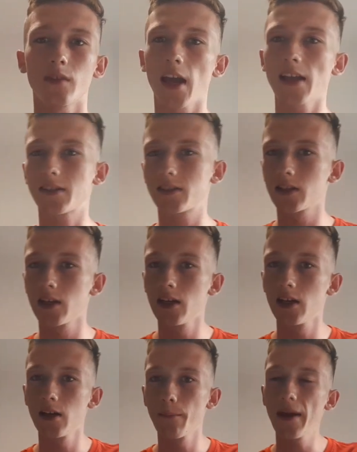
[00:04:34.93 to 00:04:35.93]
It's
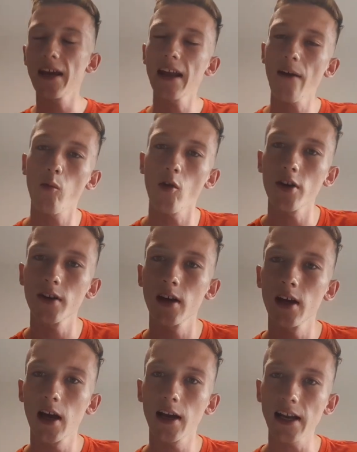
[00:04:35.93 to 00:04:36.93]
pitting everyone
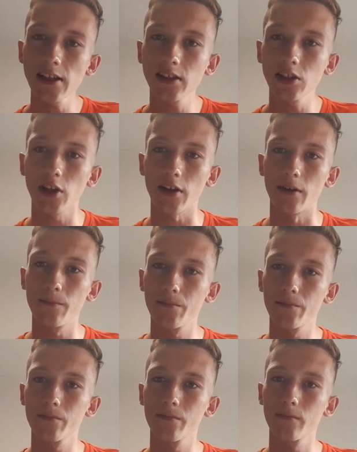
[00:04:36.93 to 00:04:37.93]
against each other.
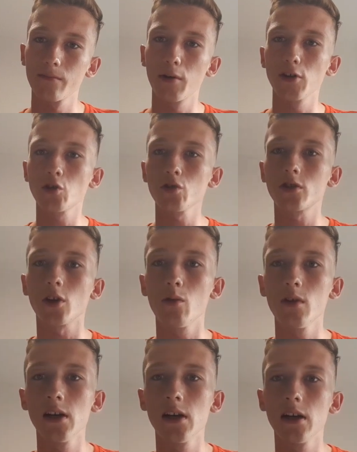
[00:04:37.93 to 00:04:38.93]
But it's
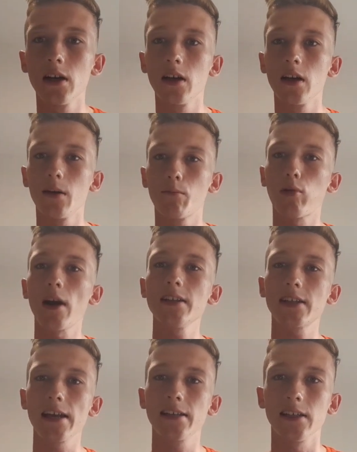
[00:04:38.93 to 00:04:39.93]
also
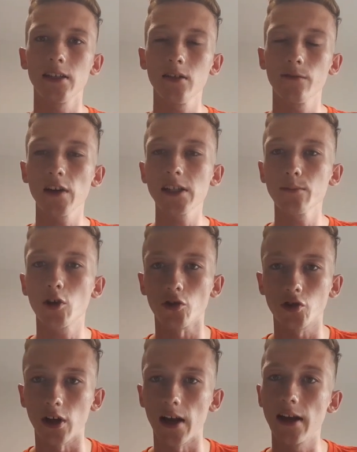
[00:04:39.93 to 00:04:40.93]
predicating victim
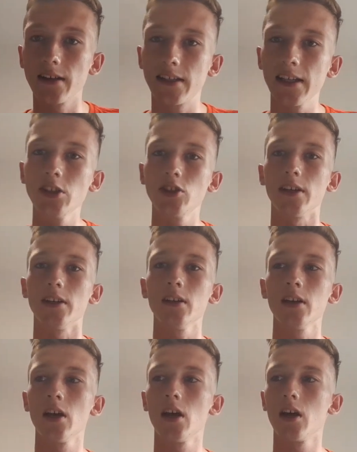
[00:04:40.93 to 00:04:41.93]
culture and
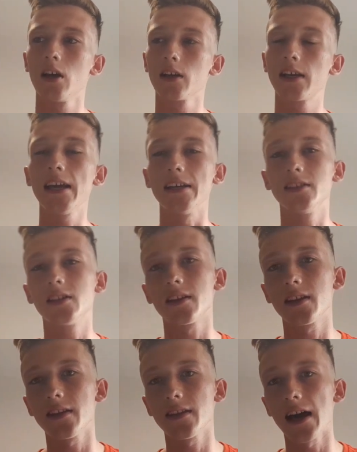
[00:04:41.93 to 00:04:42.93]
teaching kids
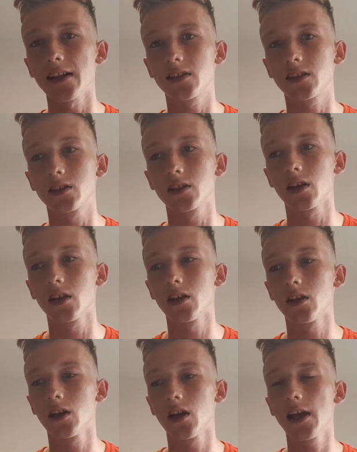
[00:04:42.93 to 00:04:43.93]
that
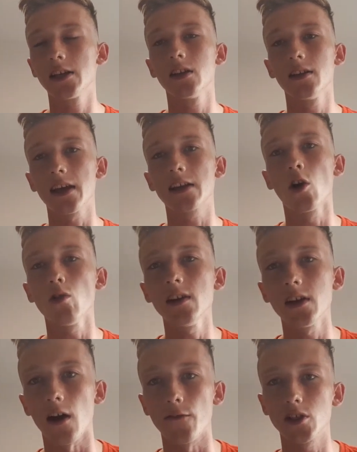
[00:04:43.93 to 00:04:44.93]
their goal
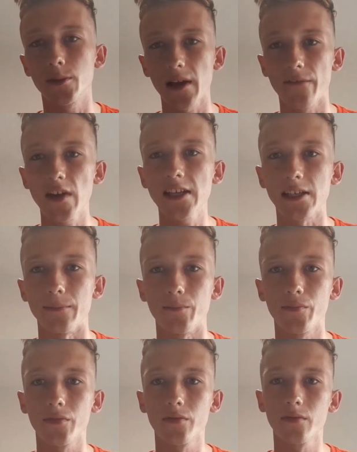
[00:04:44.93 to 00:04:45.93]
in life is to be a victim.
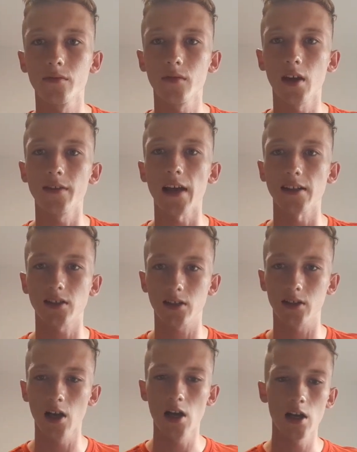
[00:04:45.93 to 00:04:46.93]
And
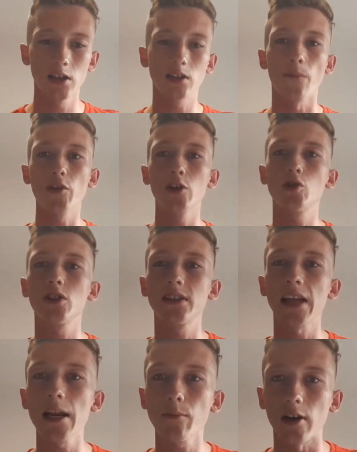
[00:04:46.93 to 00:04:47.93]
that's something you should
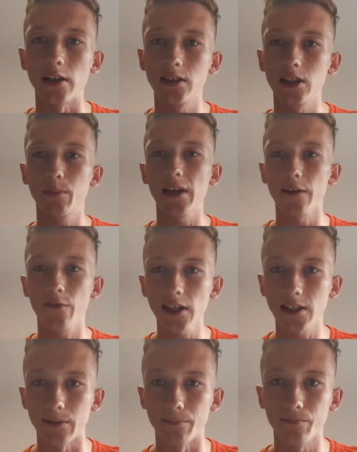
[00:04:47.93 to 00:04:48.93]
celebrate, is being a
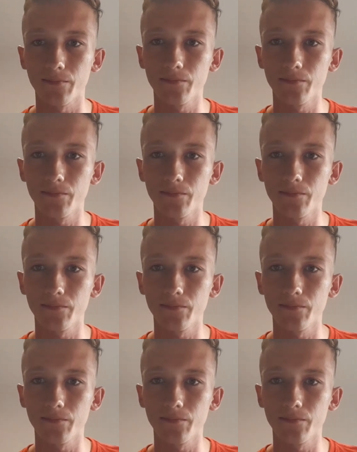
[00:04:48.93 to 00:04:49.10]
victim.